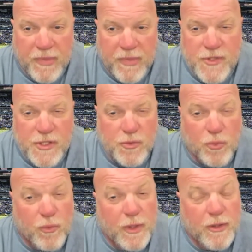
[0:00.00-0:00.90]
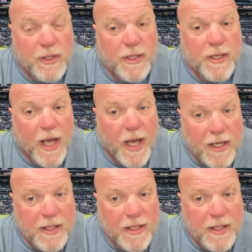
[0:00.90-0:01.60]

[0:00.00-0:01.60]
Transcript: If she's really not